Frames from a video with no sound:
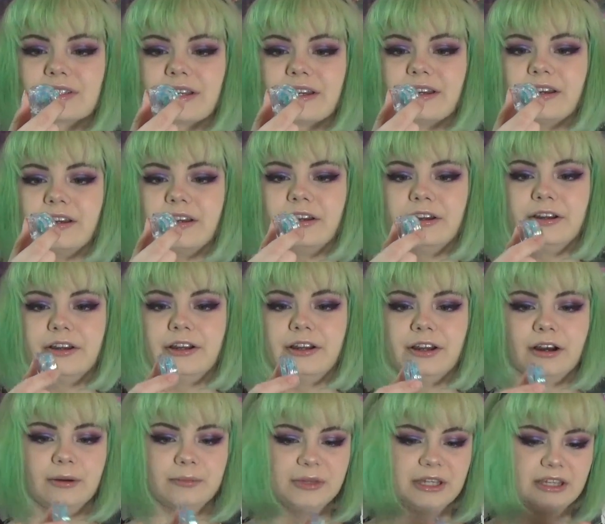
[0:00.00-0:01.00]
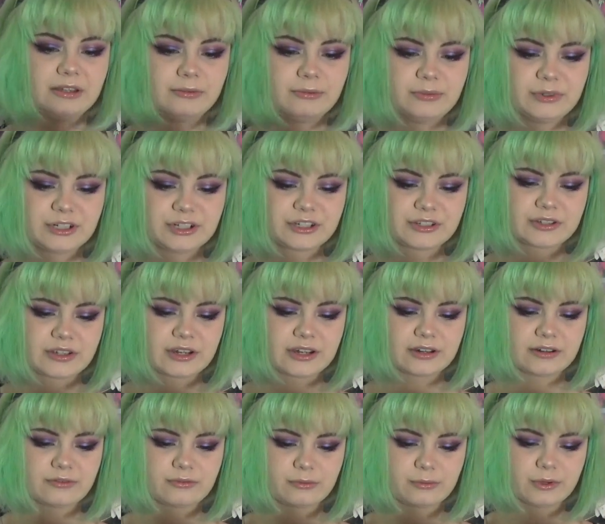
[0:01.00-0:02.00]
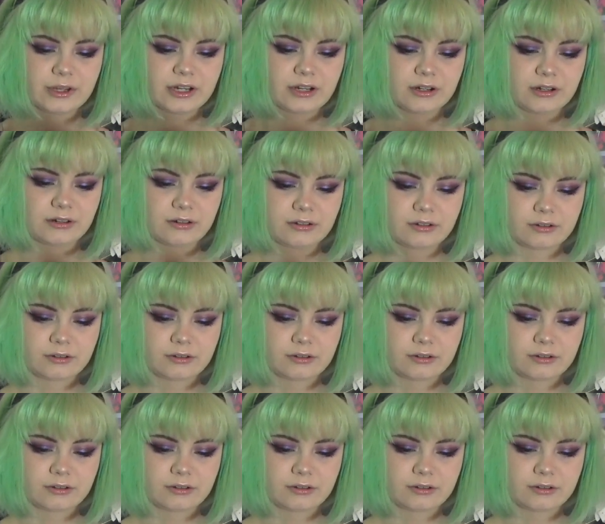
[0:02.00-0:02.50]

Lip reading: like gummy, which is kind of weird.